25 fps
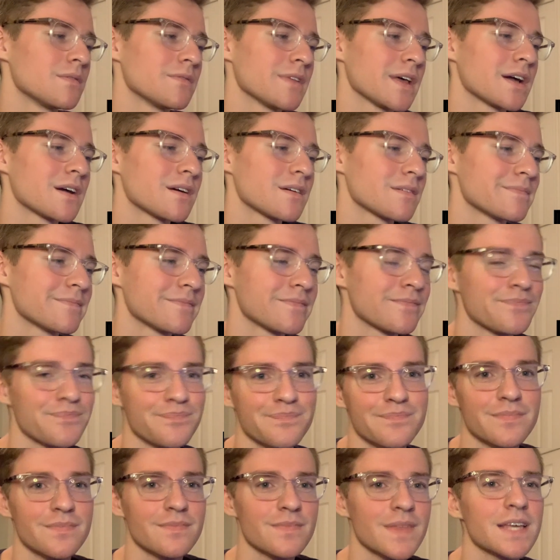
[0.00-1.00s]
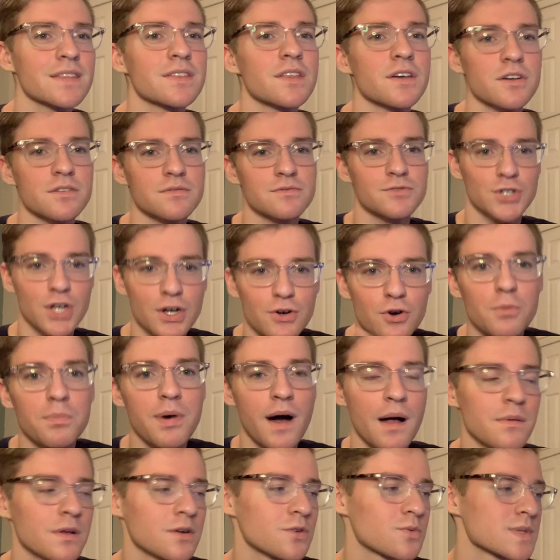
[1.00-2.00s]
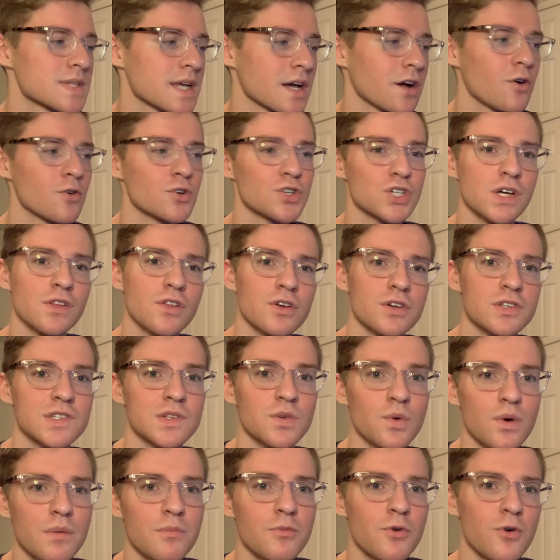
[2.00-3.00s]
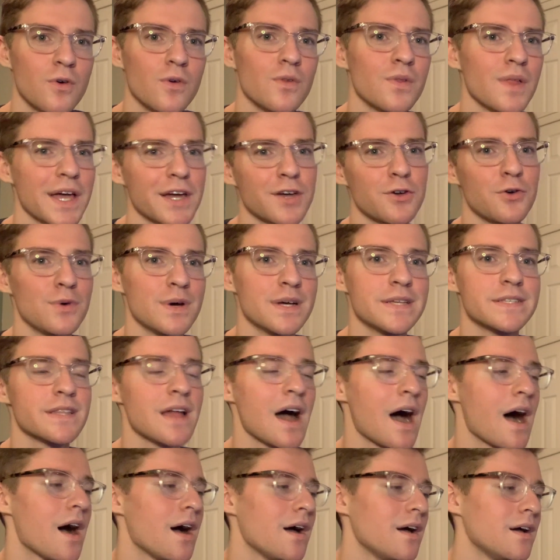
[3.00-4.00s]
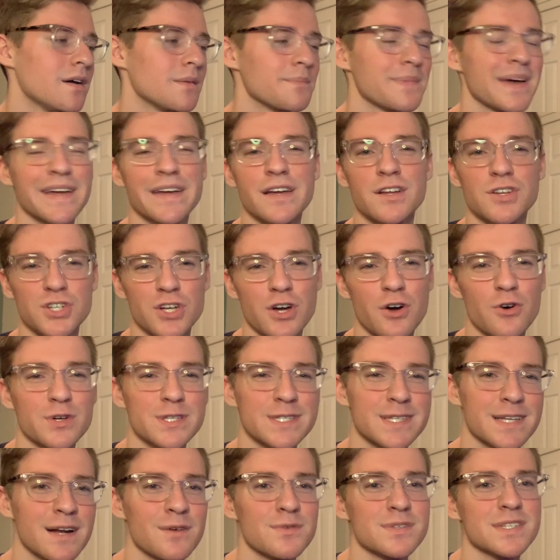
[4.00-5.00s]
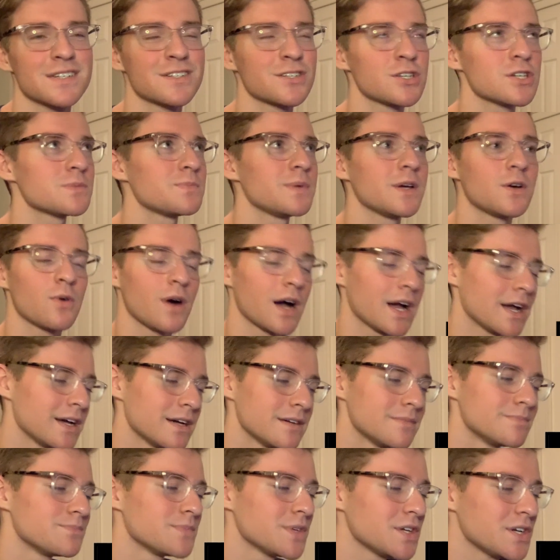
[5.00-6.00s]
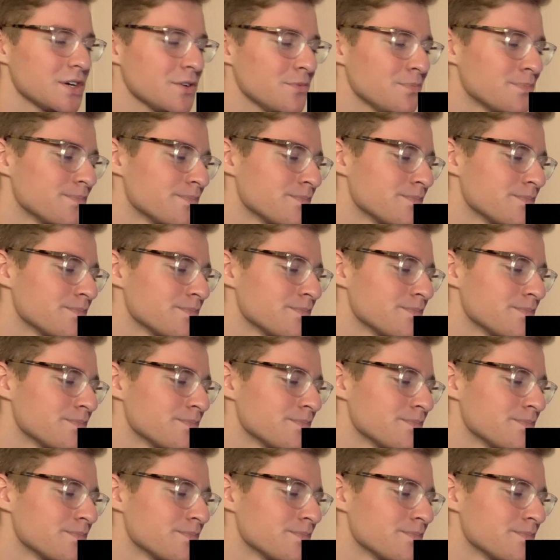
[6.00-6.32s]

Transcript: Like the general public was like, oh, she looks normal. Like, who is that? Making jokes. And I was like, just be quiet, you know?